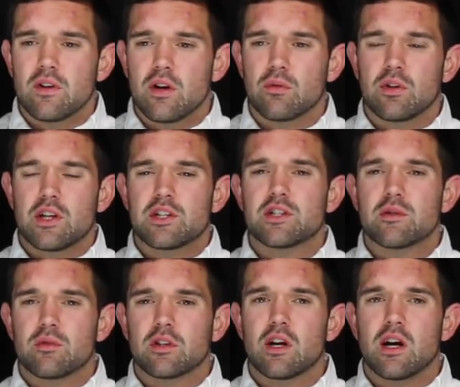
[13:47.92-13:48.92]
a
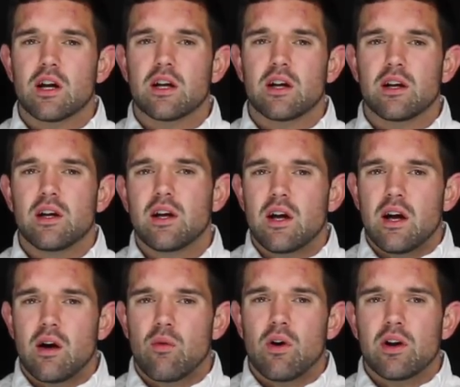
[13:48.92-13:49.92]
relationship with God.
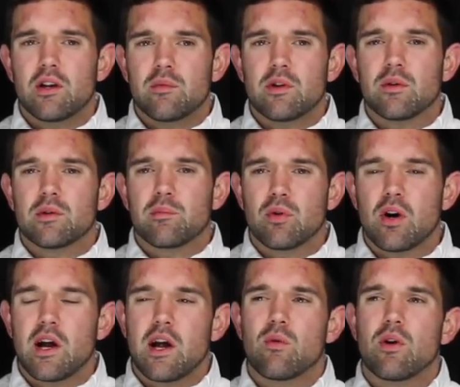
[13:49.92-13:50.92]
I wanted to be able to
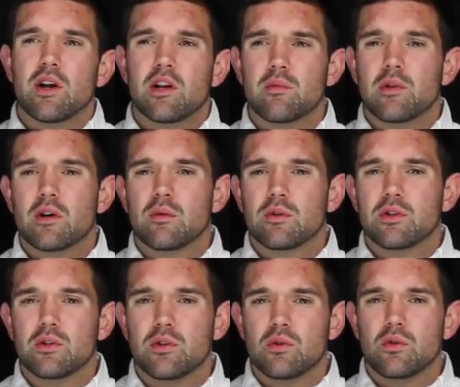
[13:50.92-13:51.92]
pray. I wanted to be able
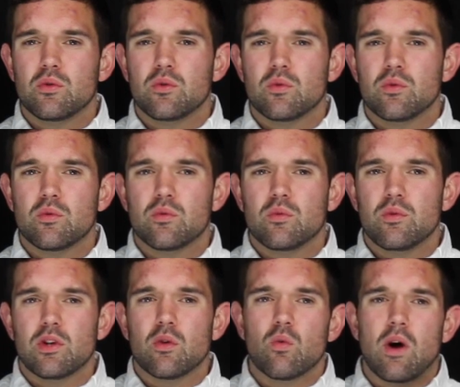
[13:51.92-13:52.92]
to,
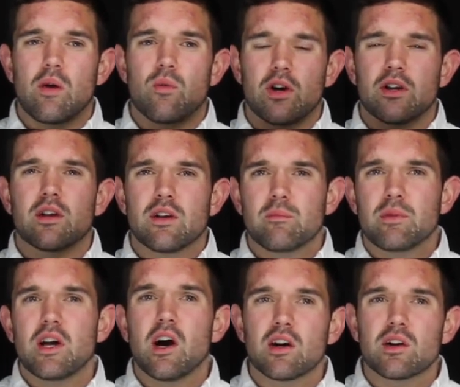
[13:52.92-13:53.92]
you know, I wanted to
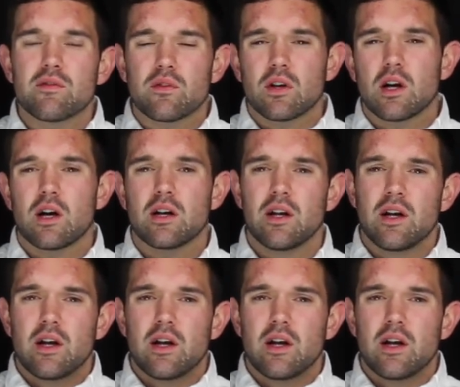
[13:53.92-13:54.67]
be hungry for God.